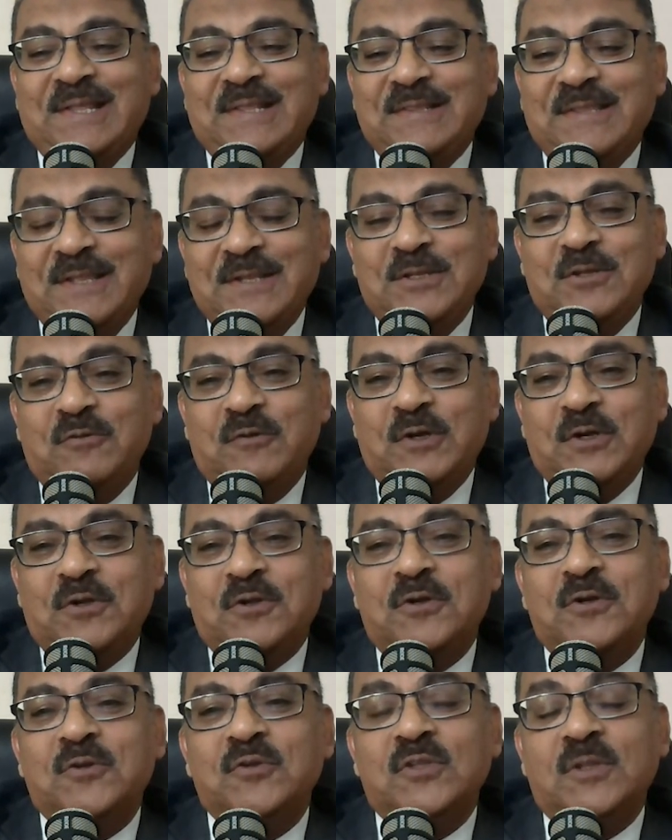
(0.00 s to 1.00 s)
Then you went
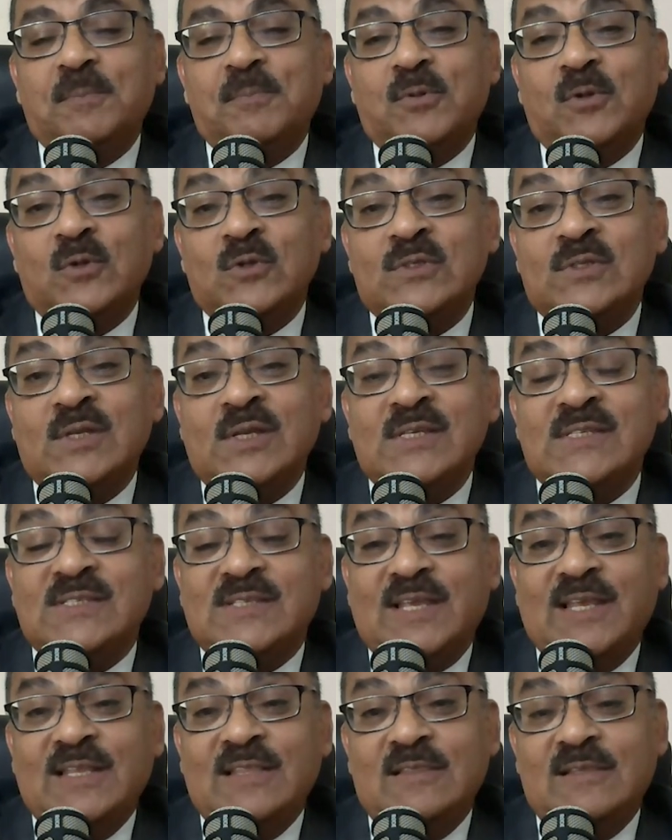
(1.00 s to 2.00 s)
on to the process
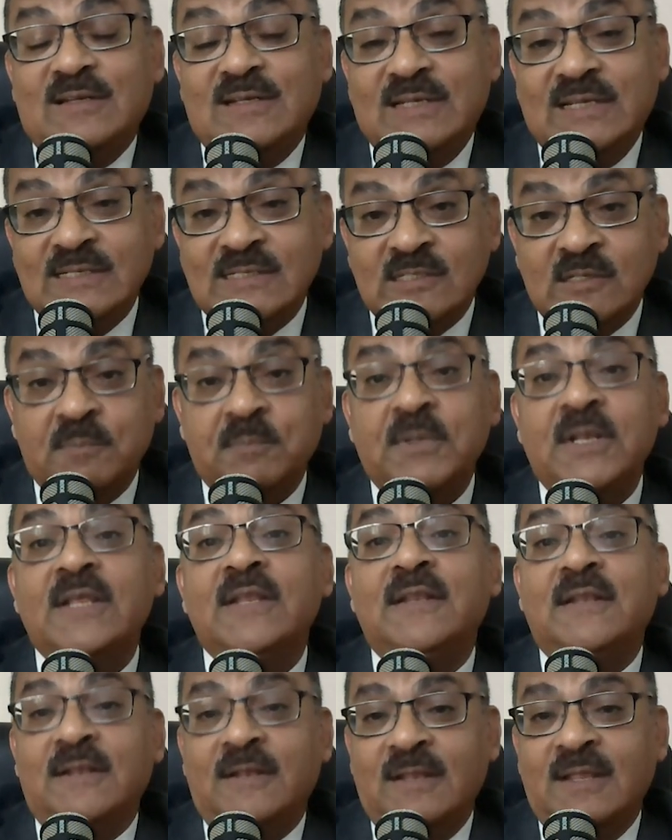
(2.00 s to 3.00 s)
and the
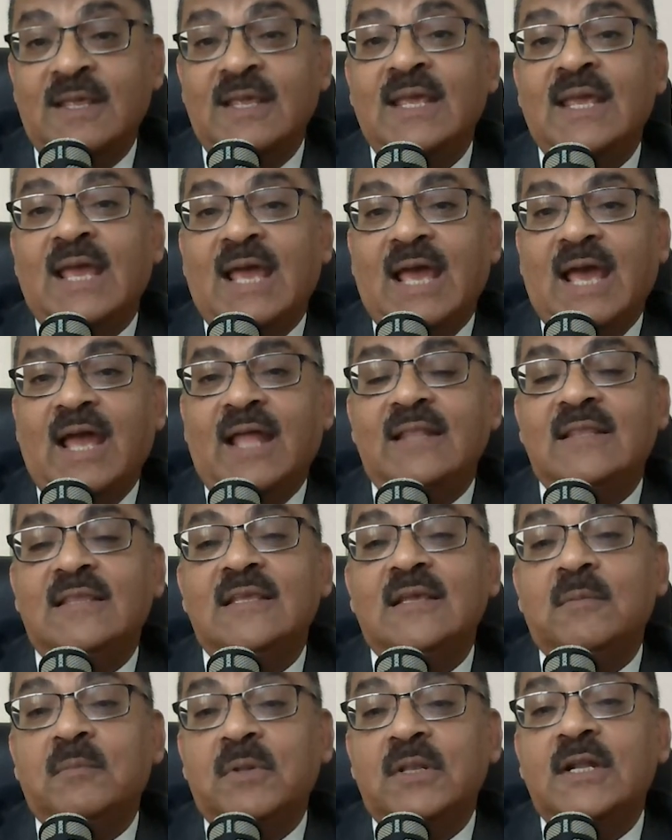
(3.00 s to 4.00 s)
discipline and
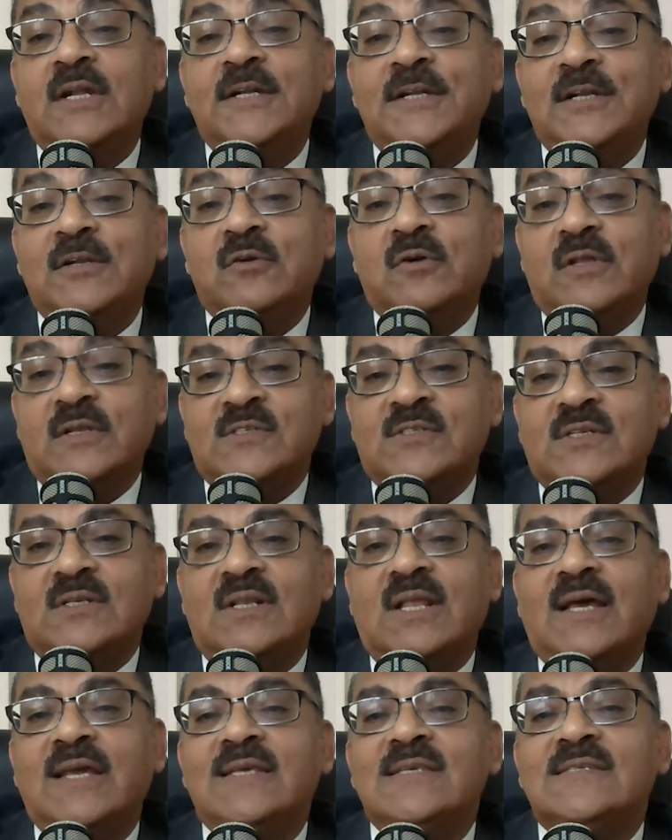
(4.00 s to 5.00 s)
the ability to
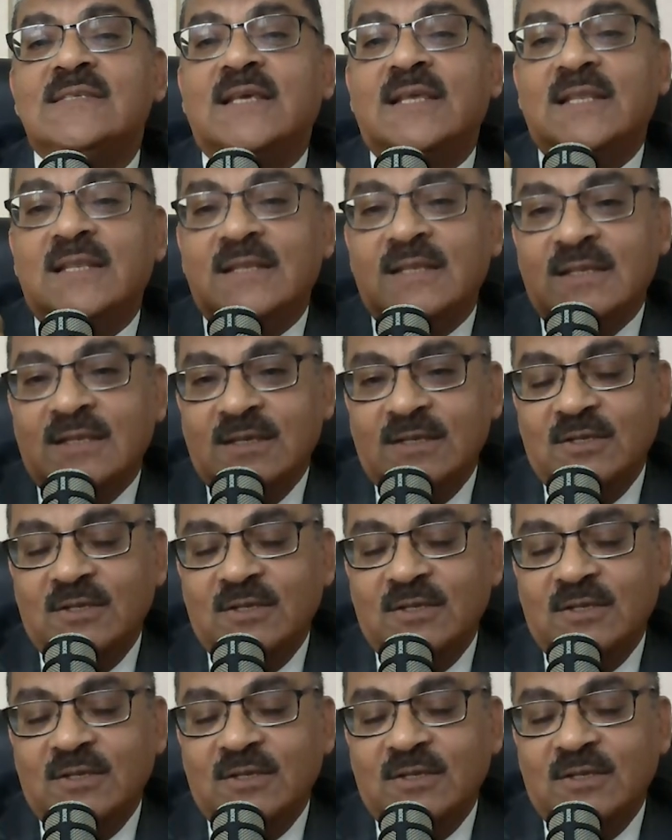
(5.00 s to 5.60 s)
crystallize and